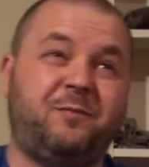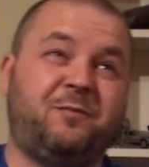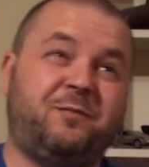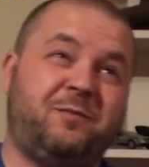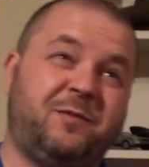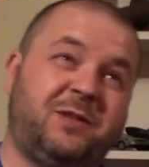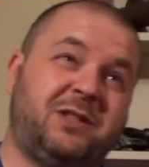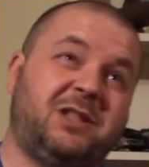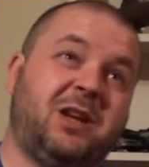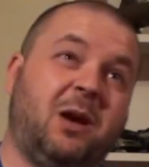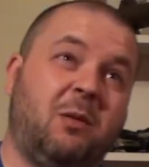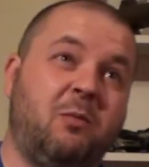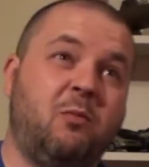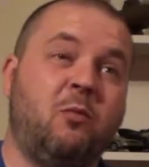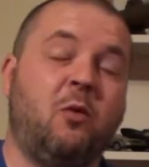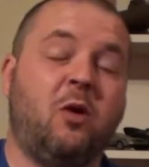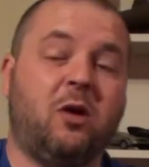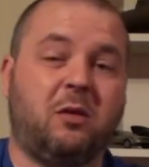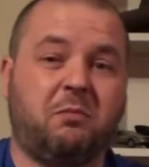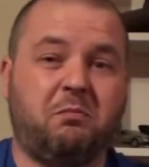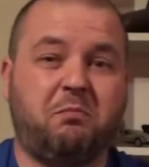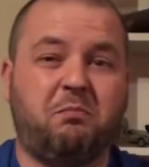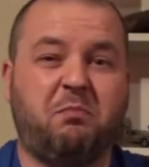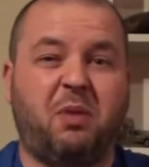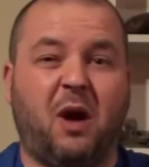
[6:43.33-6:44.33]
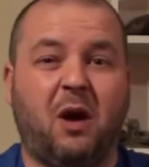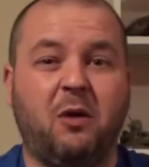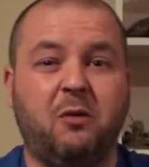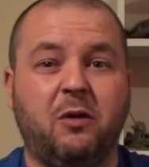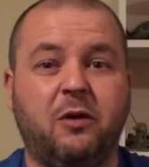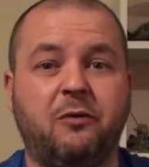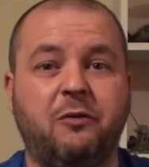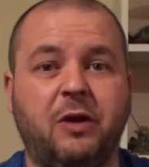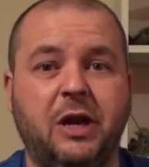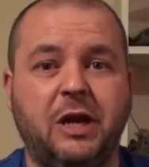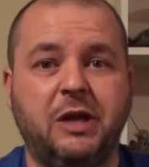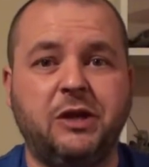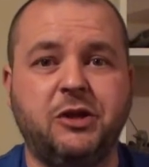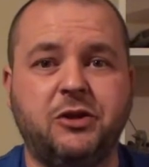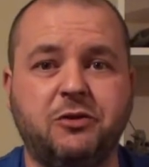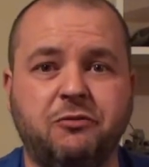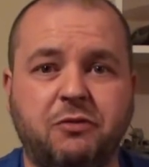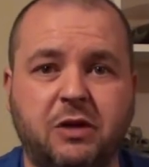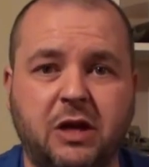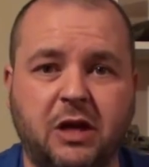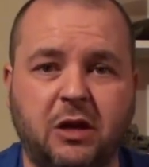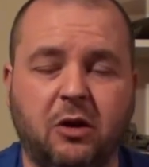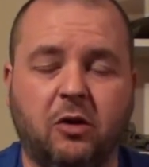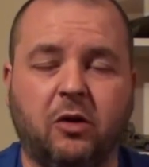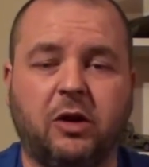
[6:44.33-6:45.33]
somewhat Power
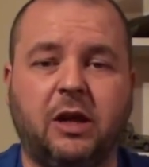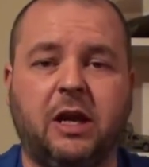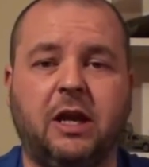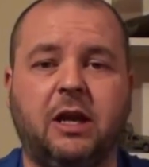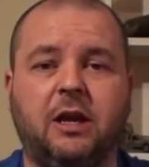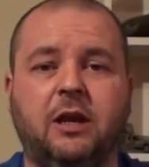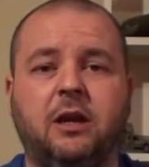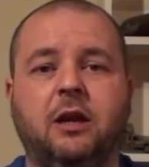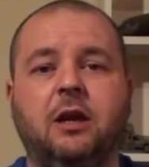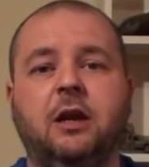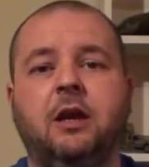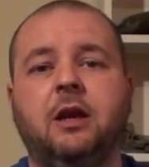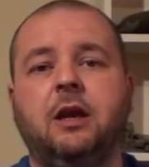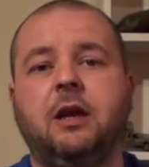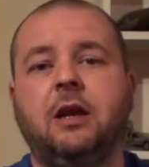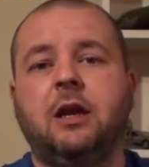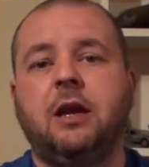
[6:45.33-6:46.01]
Ranger-y looking